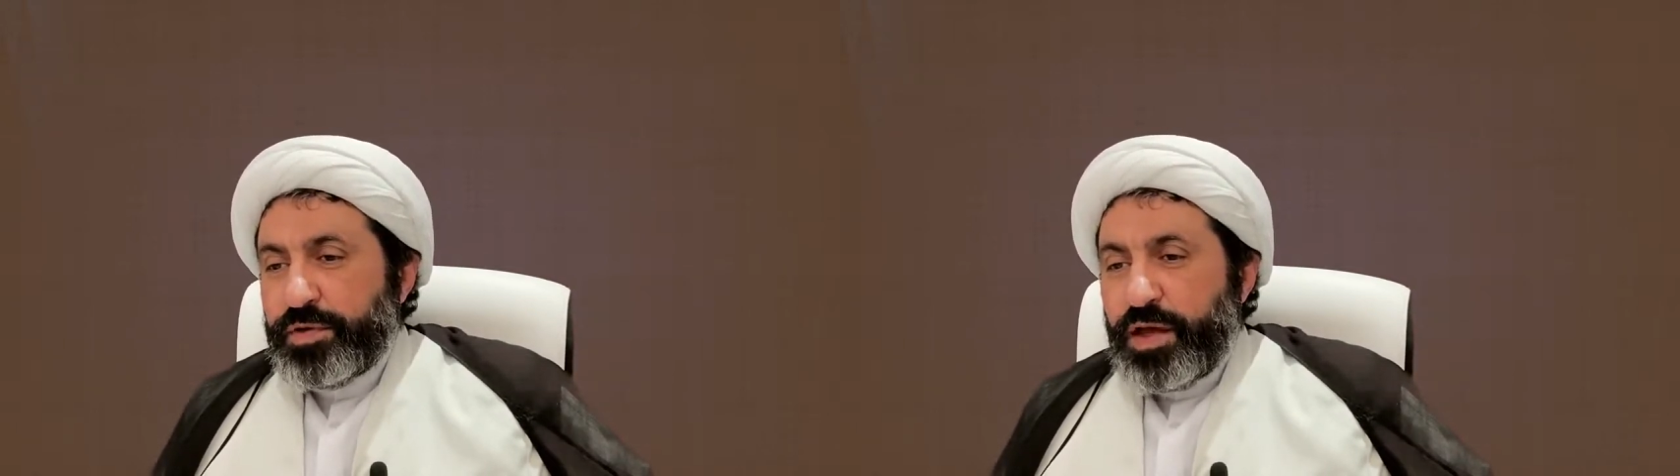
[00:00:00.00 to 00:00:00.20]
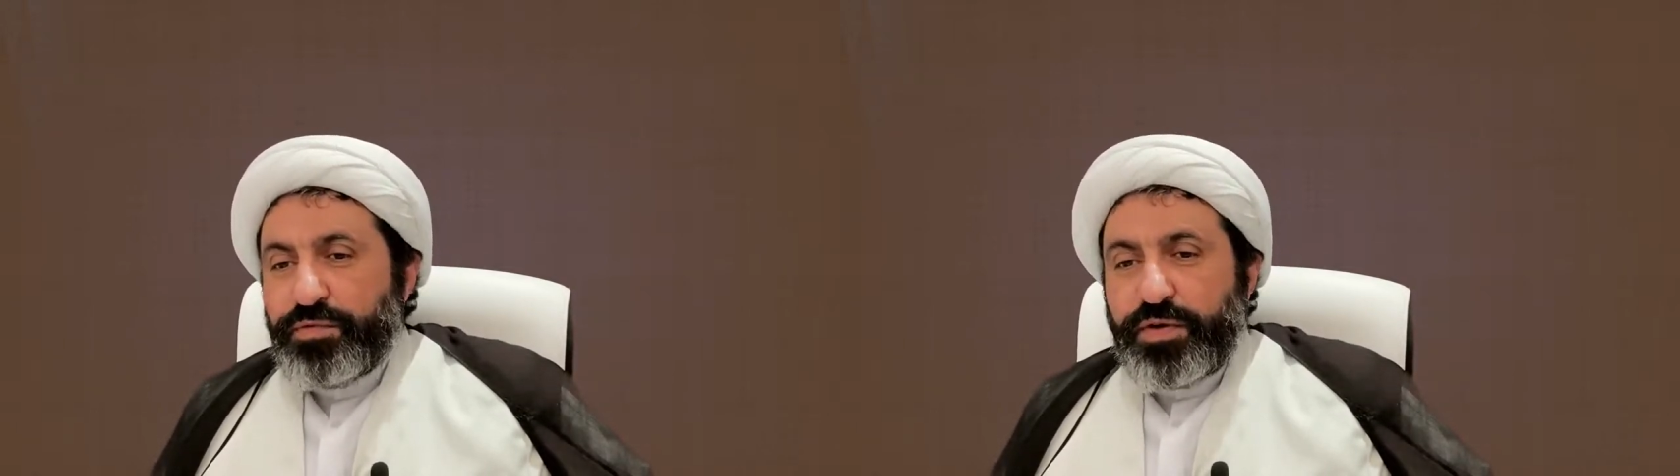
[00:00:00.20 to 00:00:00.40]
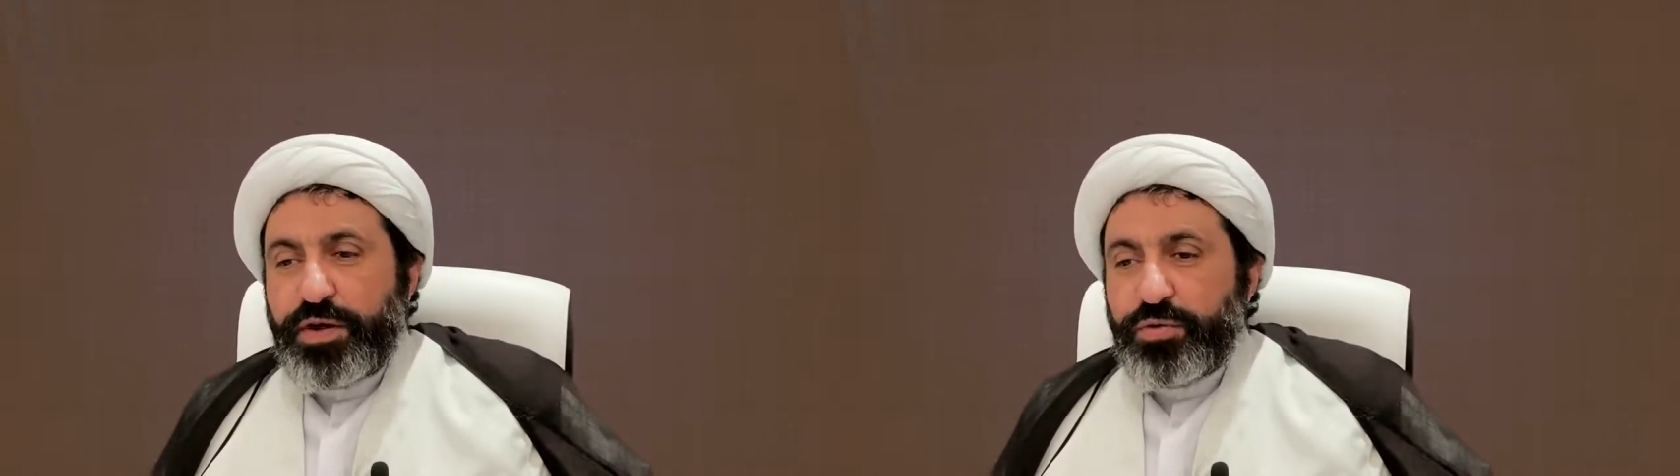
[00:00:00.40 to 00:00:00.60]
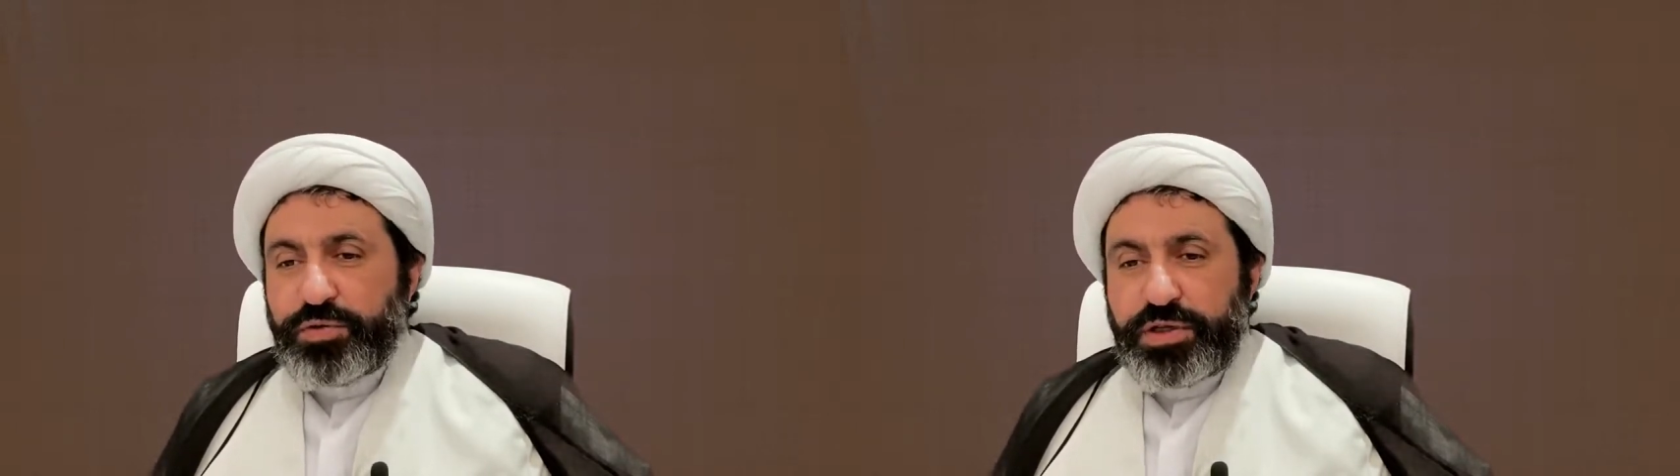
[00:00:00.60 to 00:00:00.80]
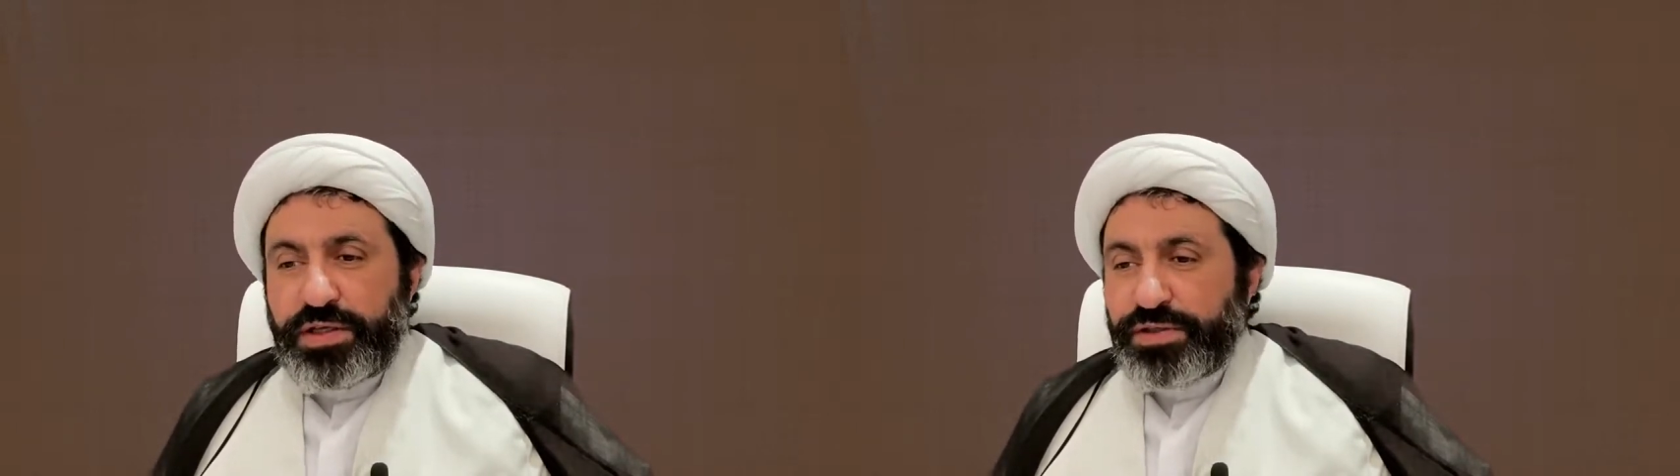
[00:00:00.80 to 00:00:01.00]
If I know
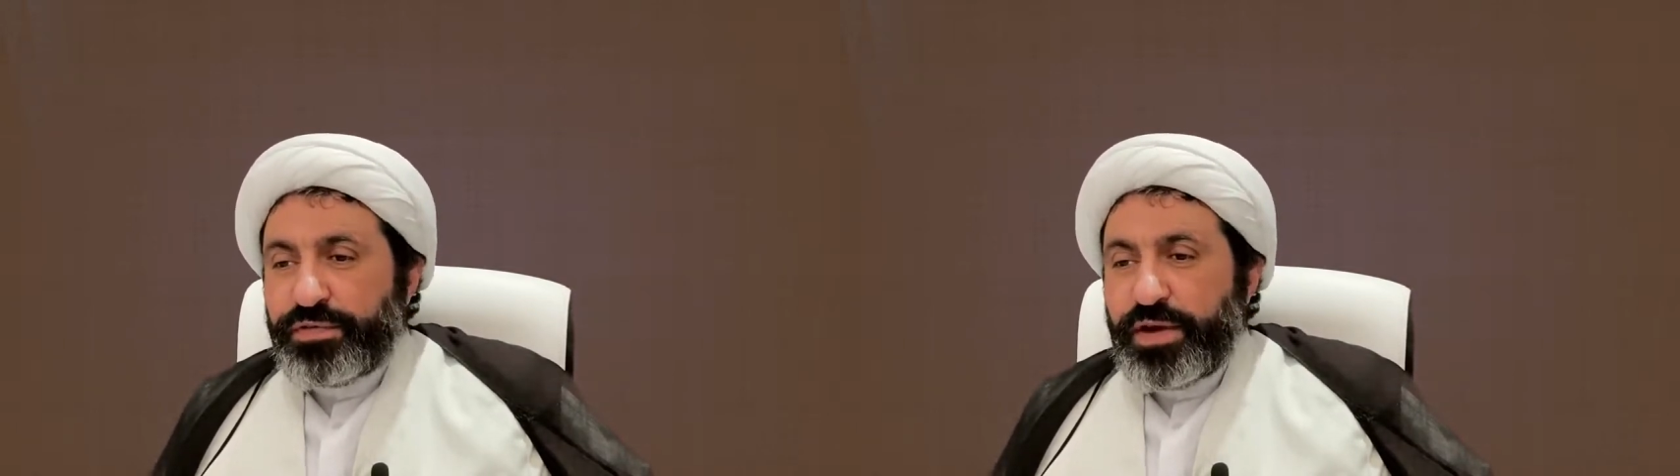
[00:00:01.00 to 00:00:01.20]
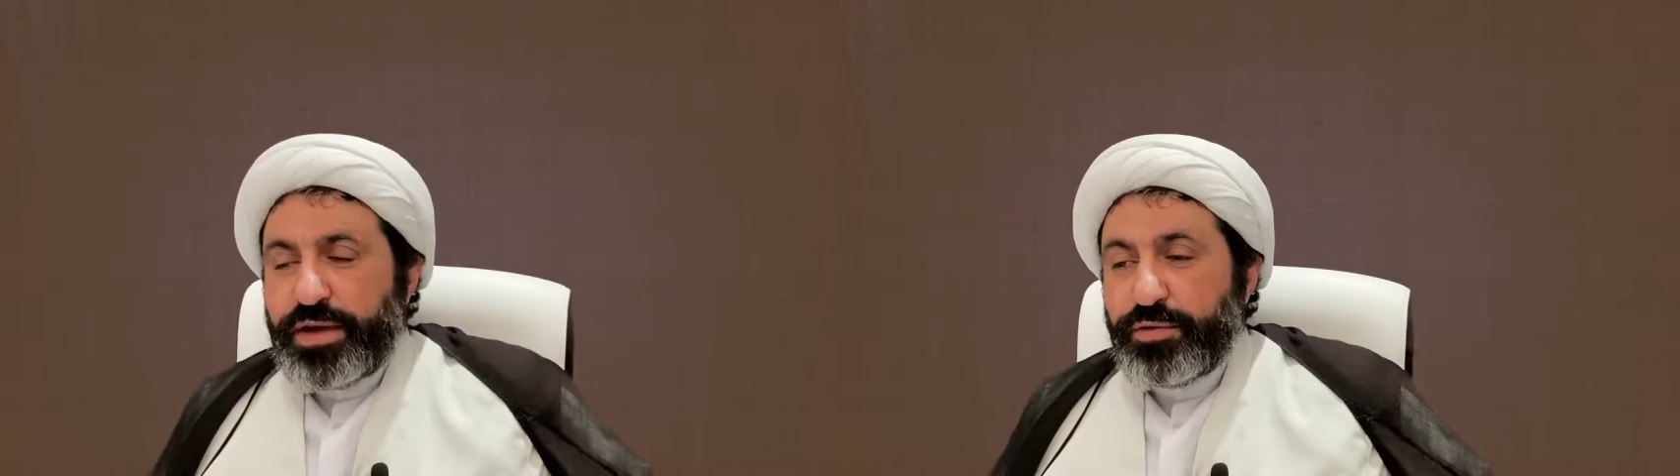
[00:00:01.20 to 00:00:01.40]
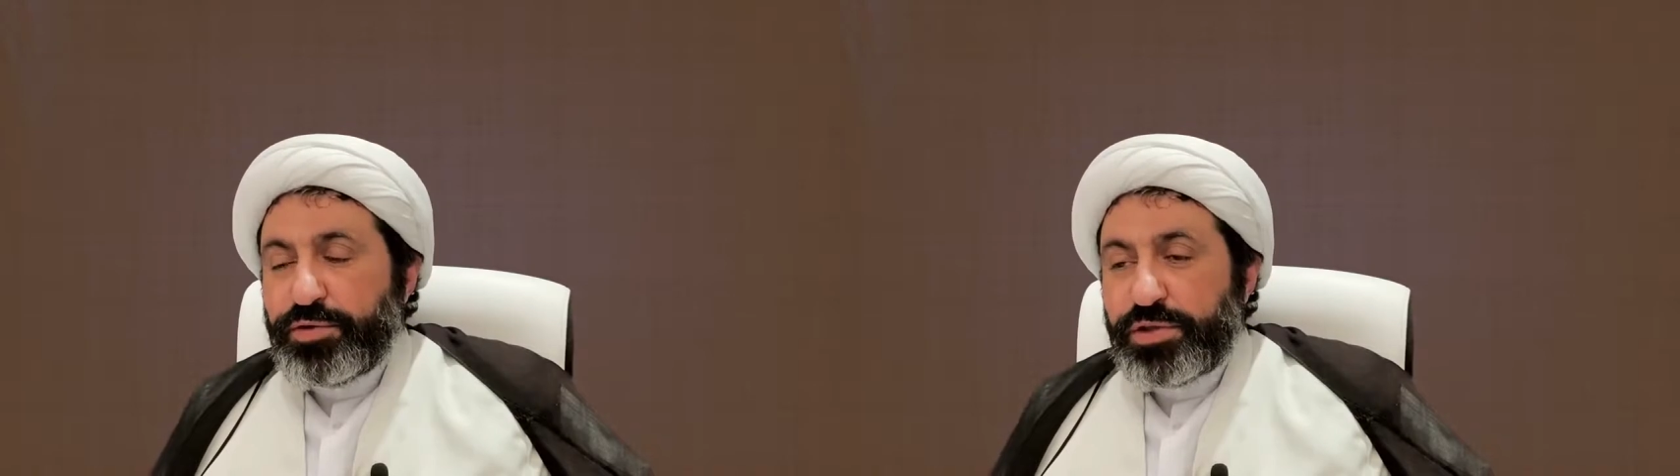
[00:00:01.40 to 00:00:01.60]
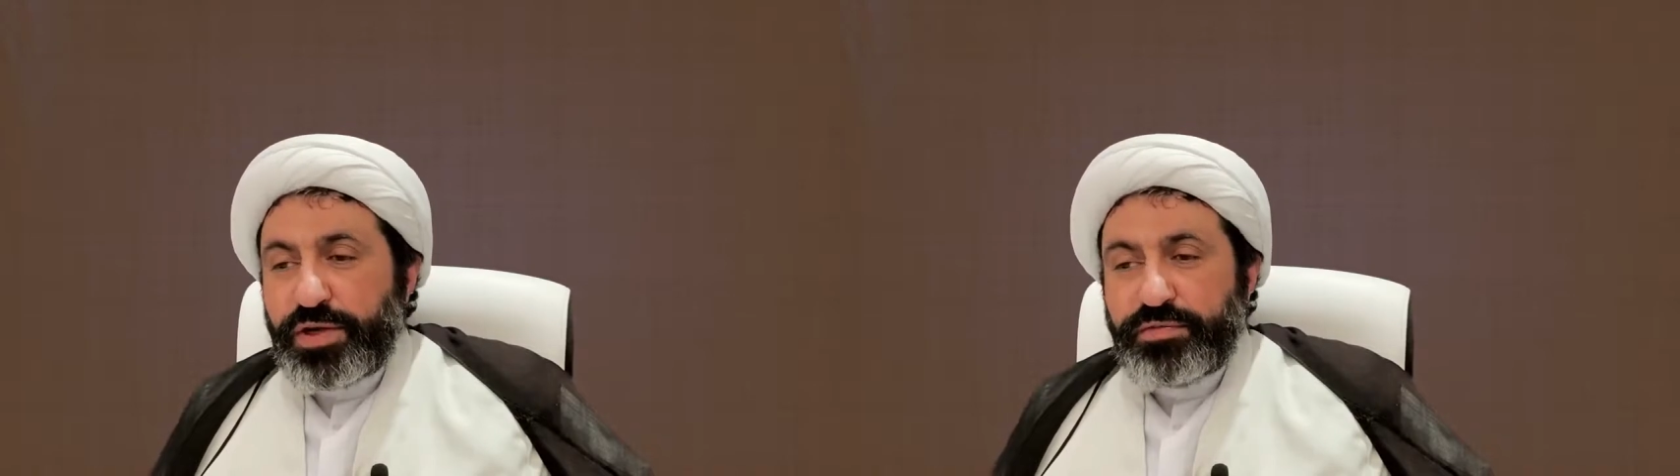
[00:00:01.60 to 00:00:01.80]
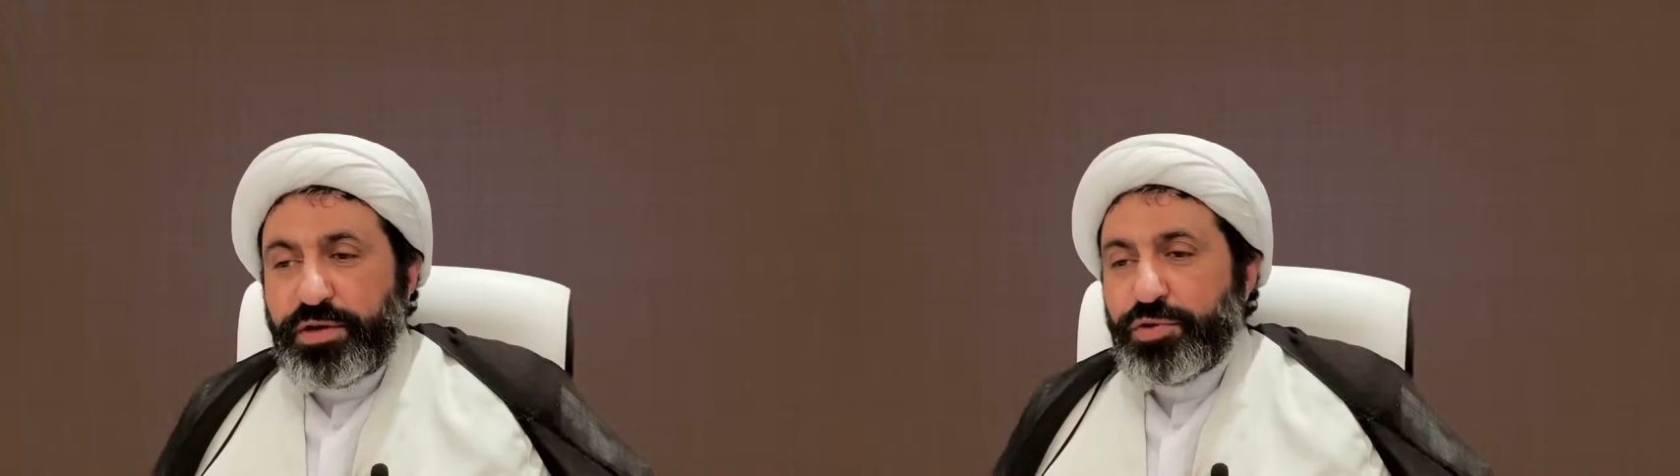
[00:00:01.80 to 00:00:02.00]
tens of languages,
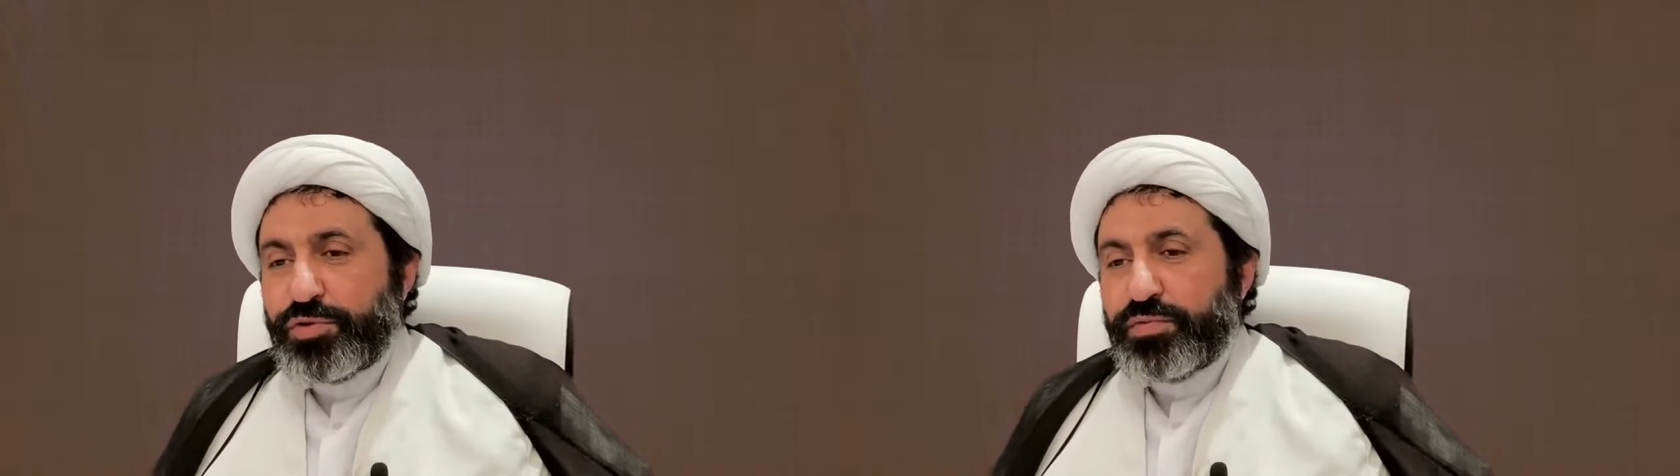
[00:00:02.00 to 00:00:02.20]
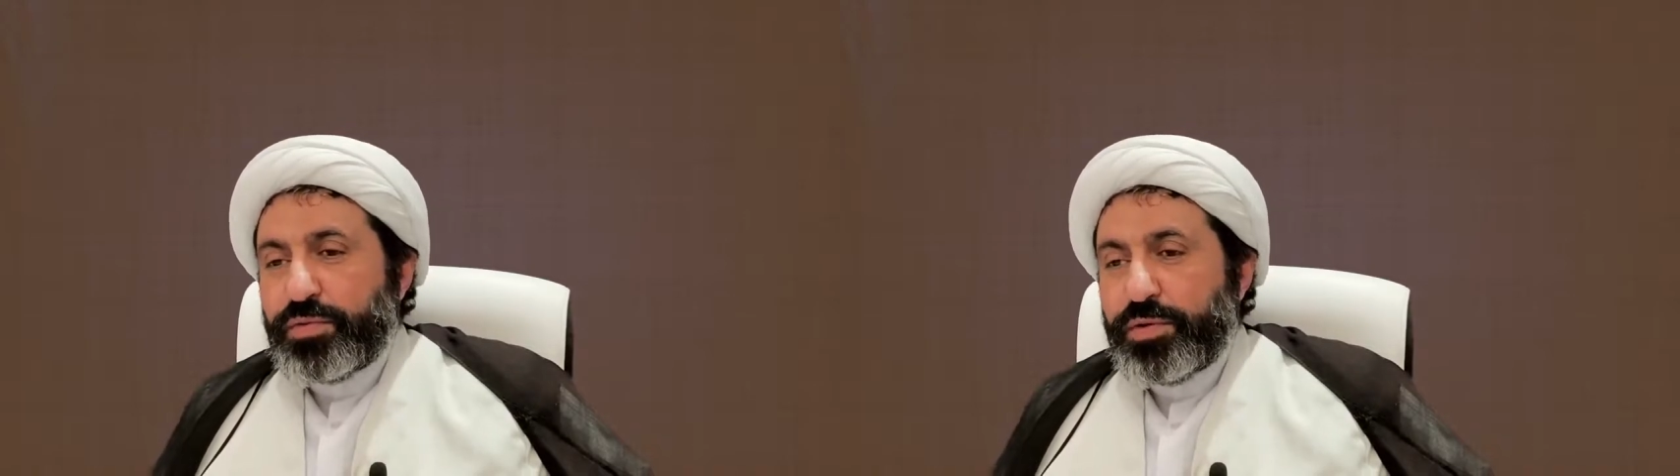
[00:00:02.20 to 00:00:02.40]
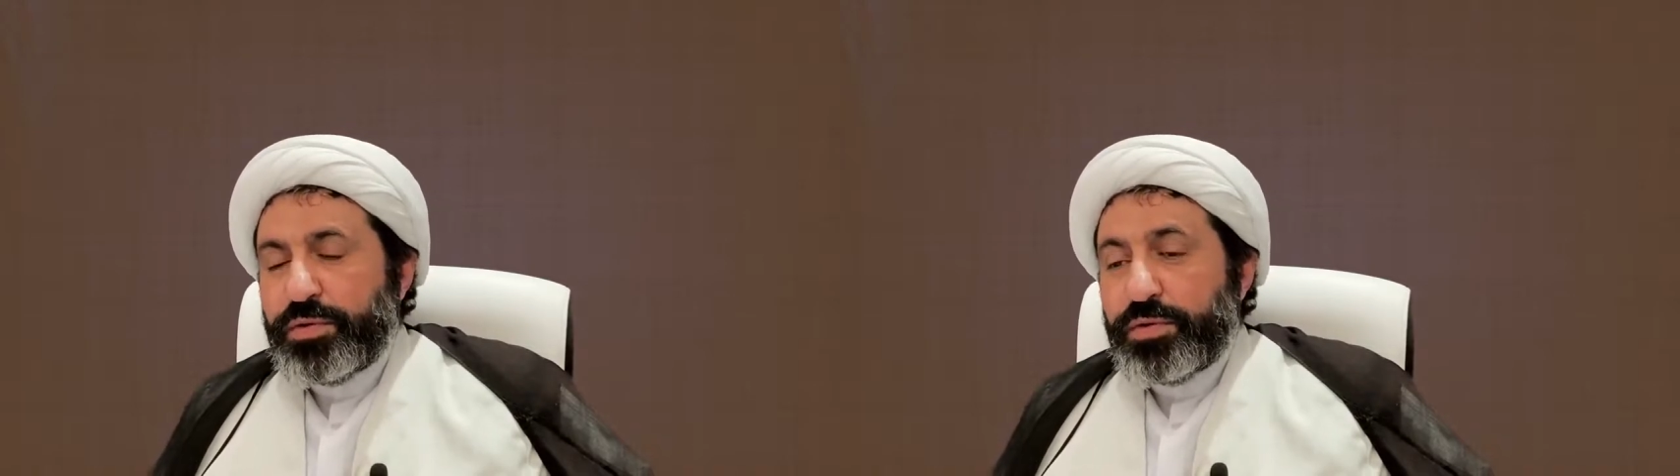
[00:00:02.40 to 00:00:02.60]
are very useful.